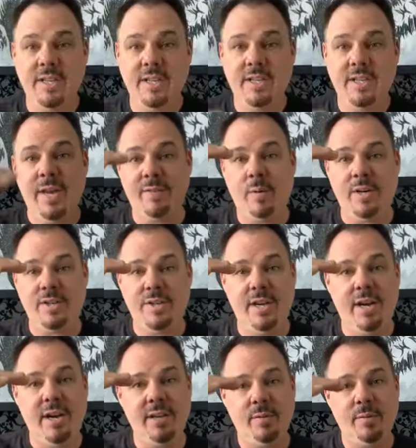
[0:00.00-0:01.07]
is, we have a
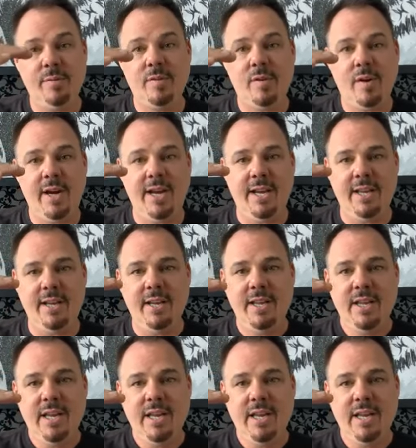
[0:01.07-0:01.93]
questionnaire that we created